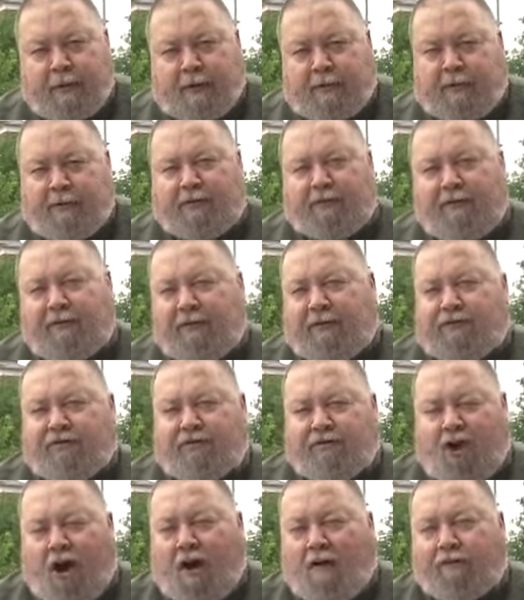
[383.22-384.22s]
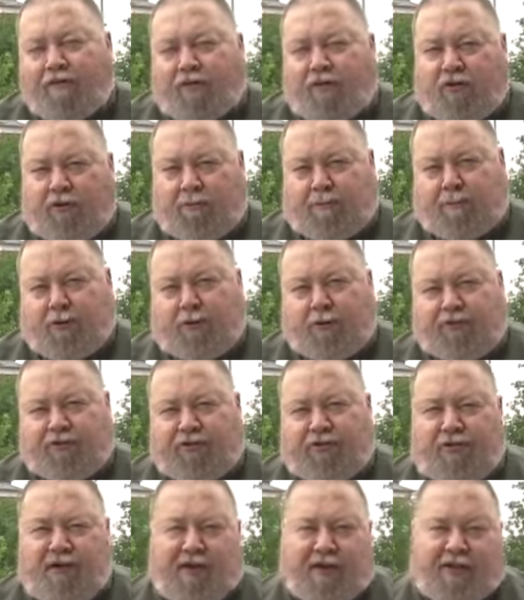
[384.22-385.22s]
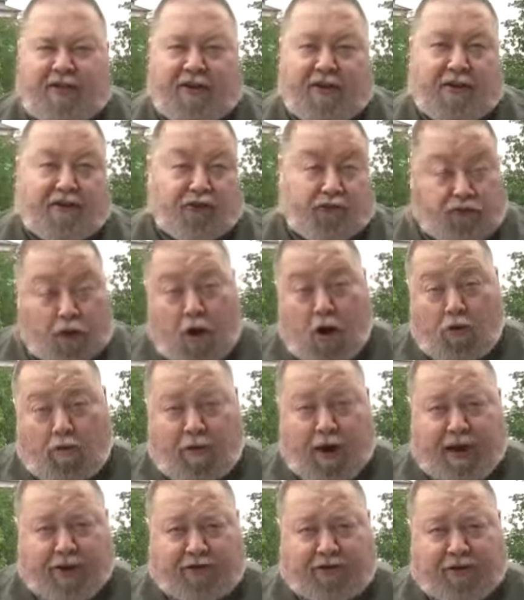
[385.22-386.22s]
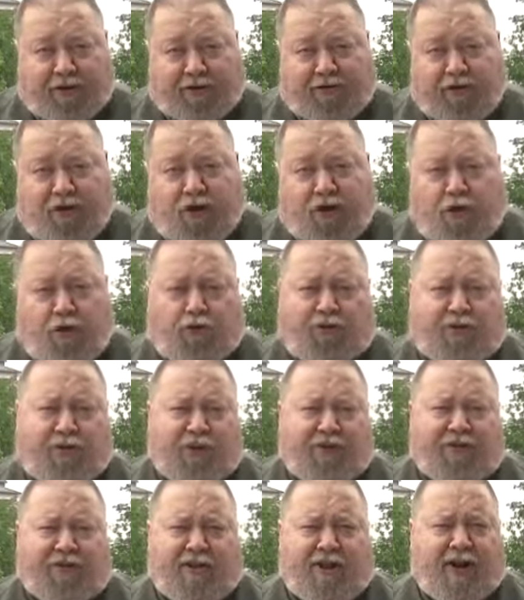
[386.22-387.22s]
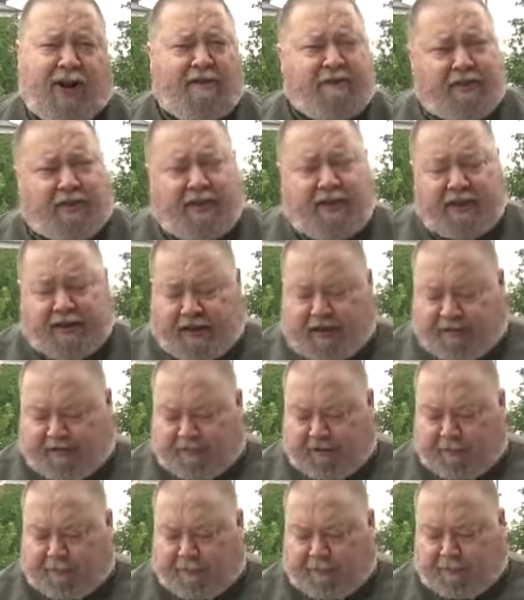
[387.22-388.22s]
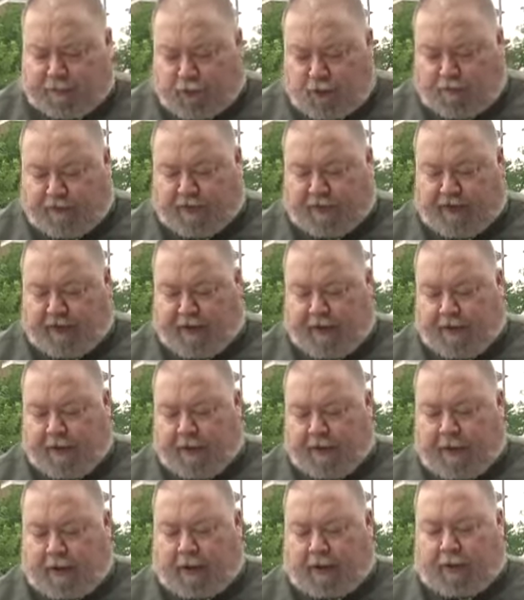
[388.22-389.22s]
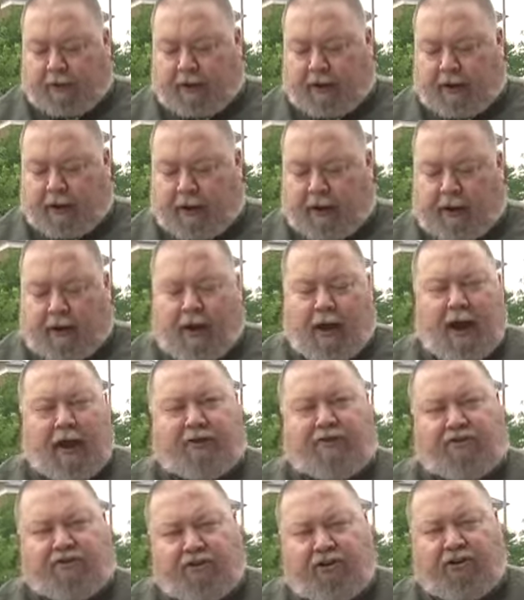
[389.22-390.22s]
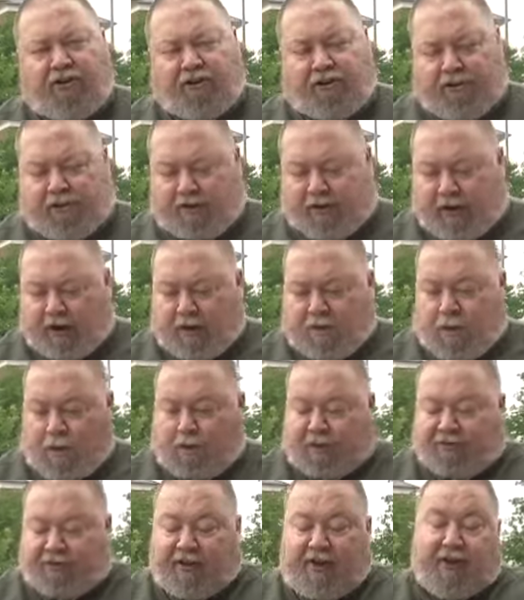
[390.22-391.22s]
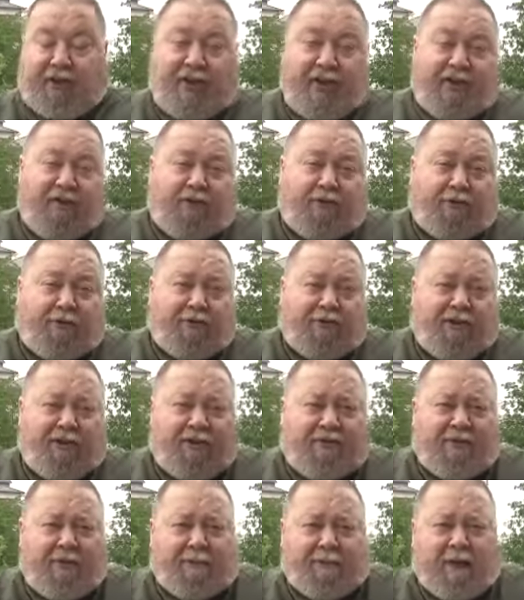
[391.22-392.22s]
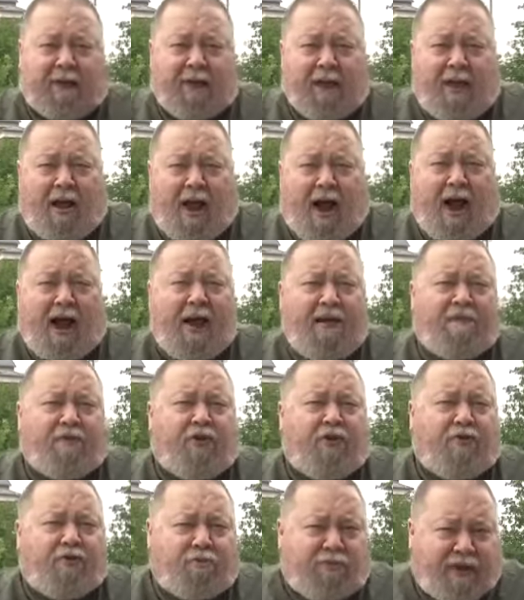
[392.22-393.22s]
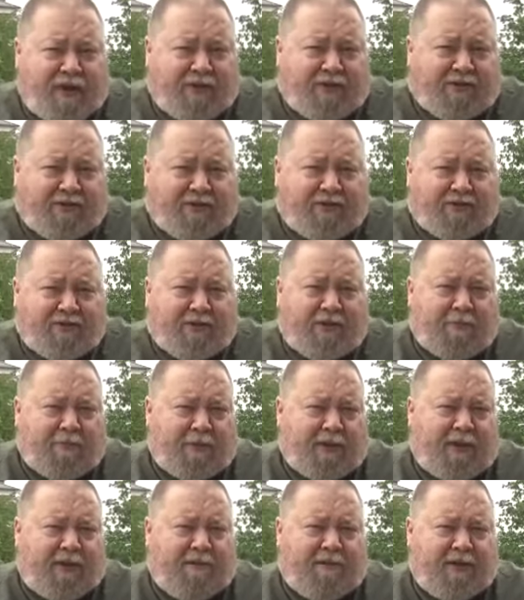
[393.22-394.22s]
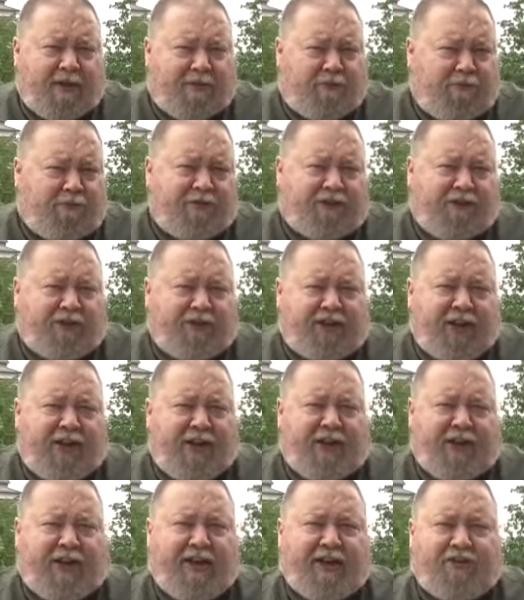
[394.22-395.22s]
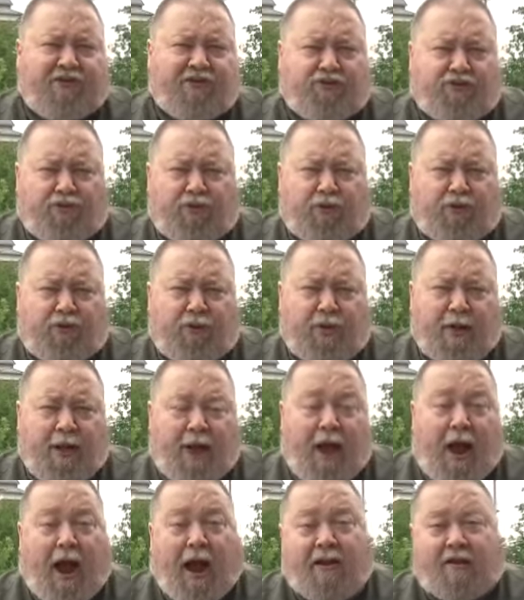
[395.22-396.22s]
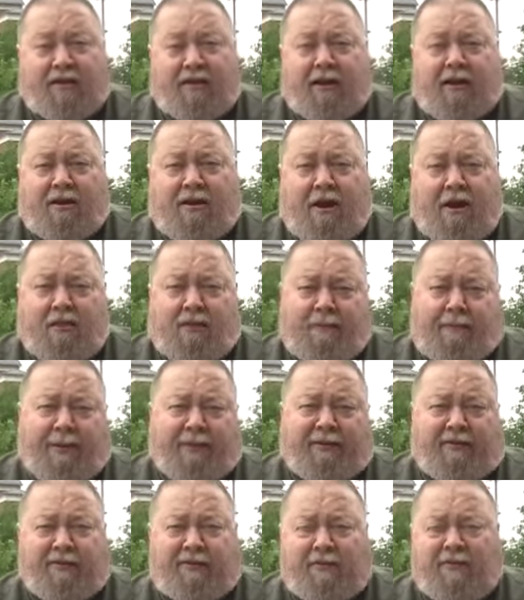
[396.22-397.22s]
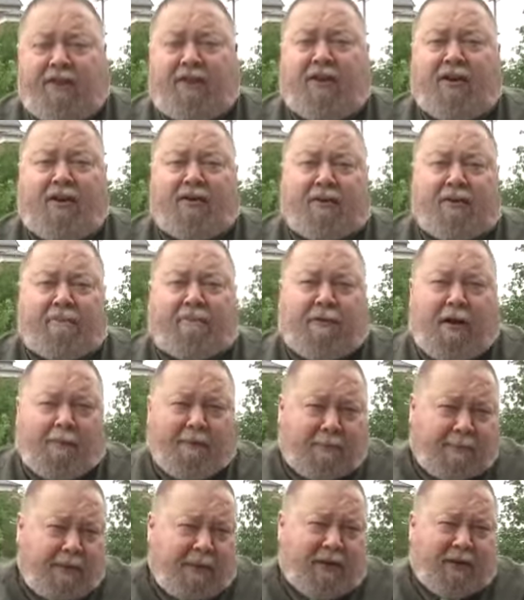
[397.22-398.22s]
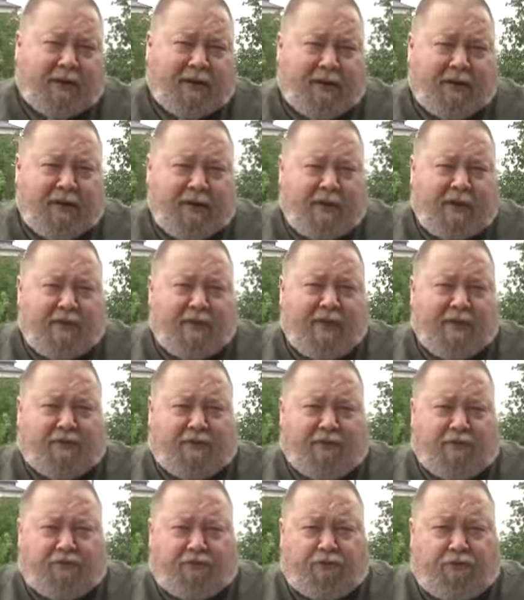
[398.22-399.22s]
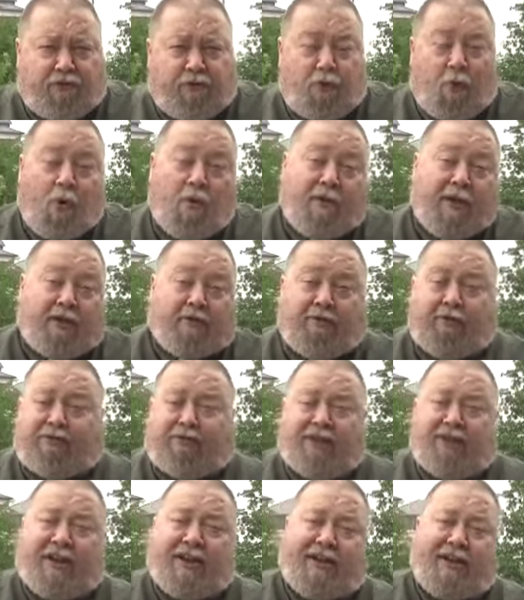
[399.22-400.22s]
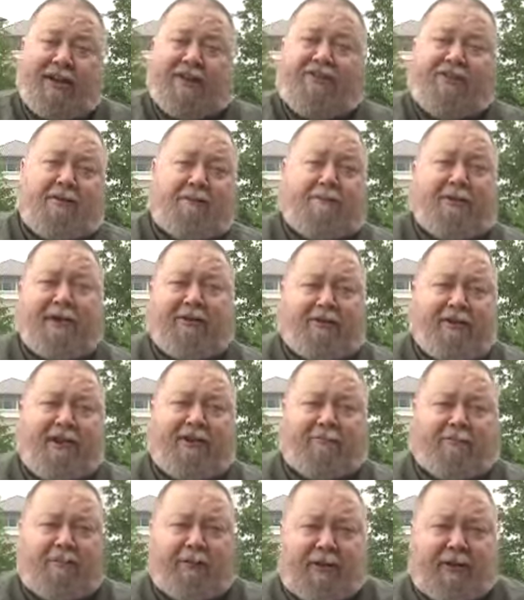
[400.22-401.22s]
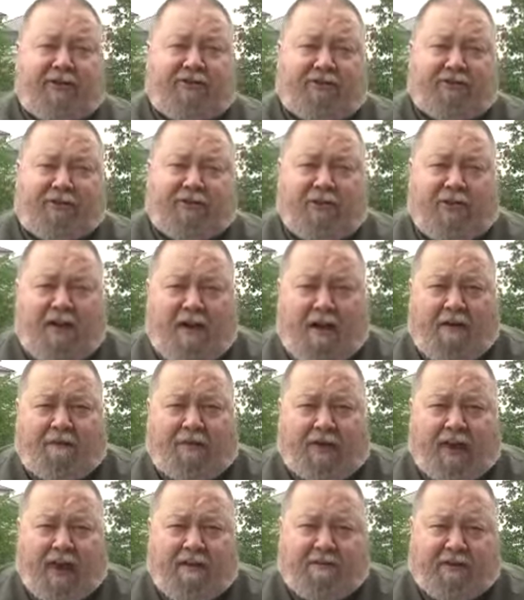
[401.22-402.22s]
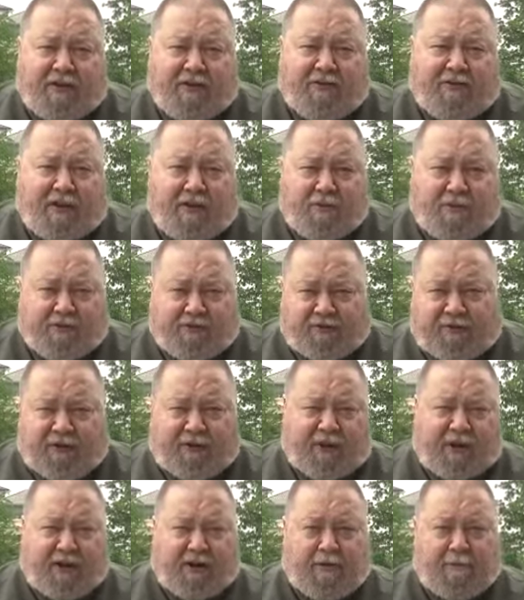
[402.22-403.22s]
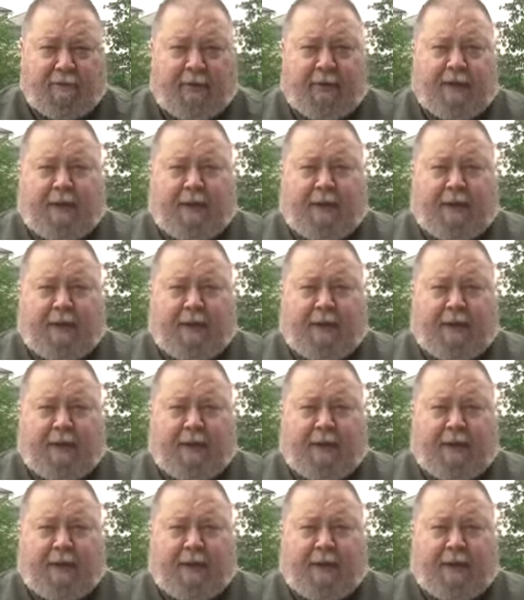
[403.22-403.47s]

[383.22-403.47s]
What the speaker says: This is a softer approach than the strong rationalist who thinks that everything can necessarily be proven here, okay, as certain. Okay, what we say here is we say simply, I have good reasons to believe that Christianity is true. I think on the basis of inductive probability that they're true, or that Christianity is the best explanation of the evidence that we see here.